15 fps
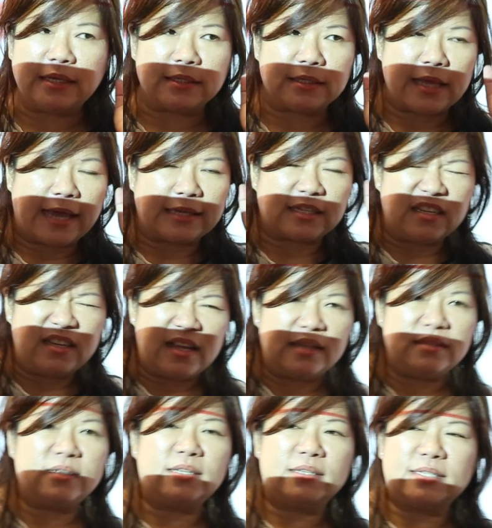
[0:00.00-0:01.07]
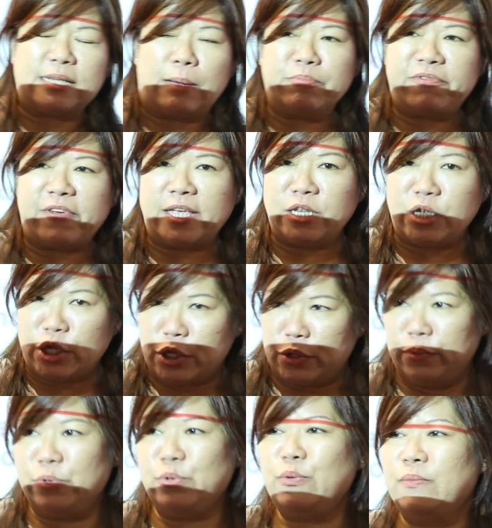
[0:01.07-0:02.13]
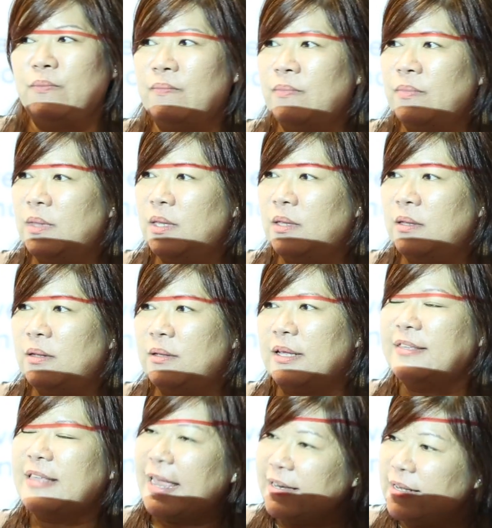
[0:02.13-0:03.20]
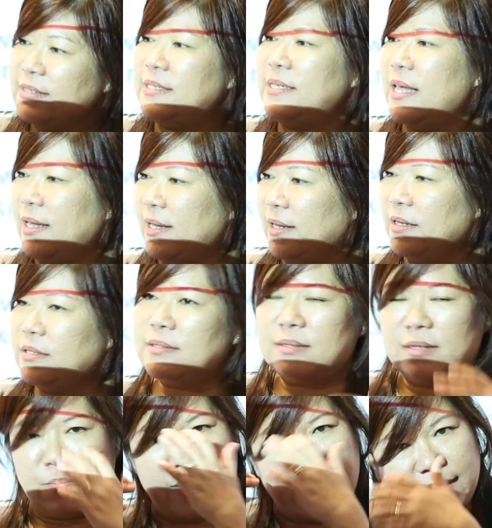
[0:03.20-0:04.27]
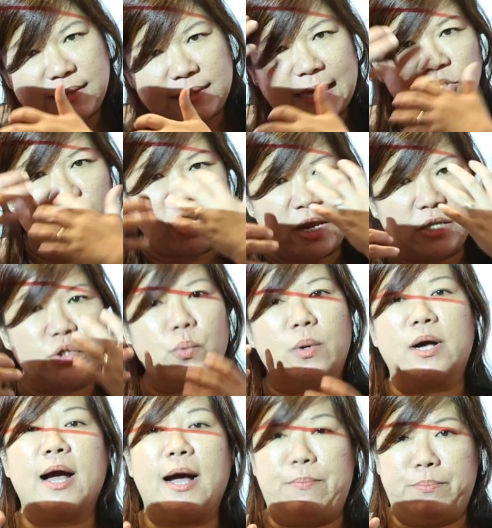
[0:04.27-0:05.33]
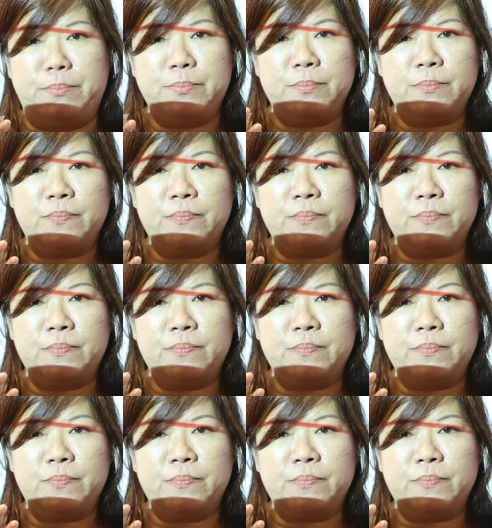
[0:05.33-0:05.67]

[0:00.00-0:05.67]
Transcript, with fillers: is, has learned something new, the tendency is the mindset change will come.